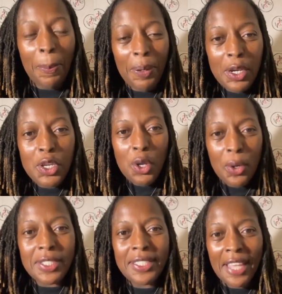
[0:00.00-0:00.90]
to put
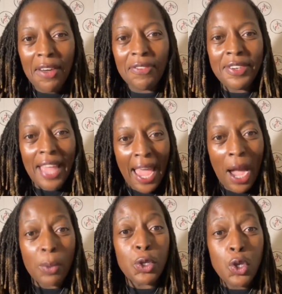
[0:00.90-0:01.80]
yourself
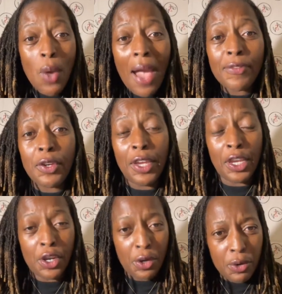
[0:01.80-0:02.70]
down. You have
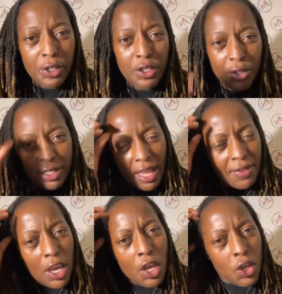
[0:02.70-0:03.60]
to encourage
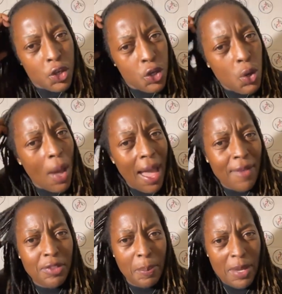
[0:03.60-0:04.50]
yourself. You
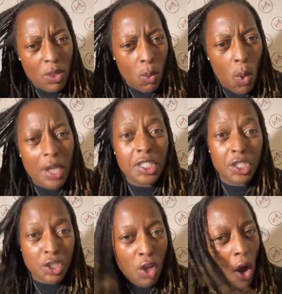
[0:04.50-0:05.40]
have to be the one
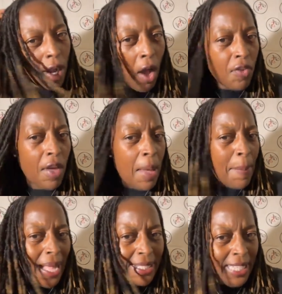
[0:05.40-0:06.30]
to start off
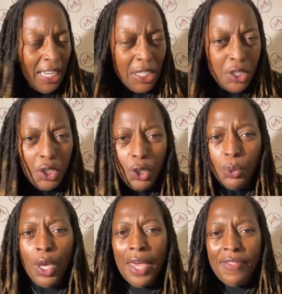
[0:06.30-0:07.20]
by telling
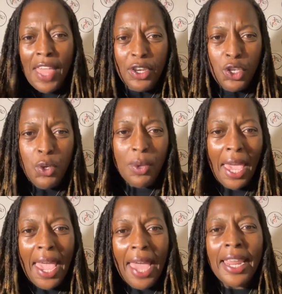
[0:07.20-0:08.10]
you that you
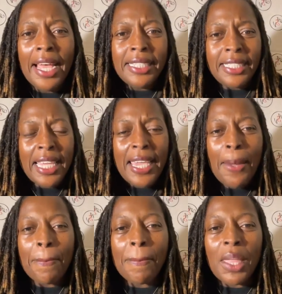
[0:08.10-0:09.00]
can.
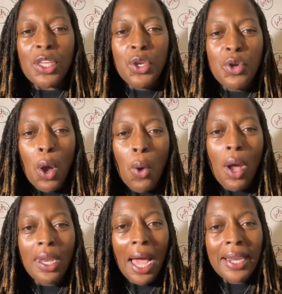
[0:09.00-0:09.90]
See, you
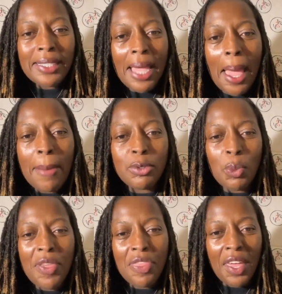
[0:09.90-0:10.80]
know, a lot of
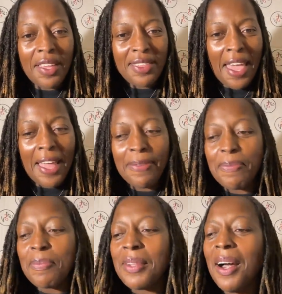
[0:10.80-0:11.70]
times we think that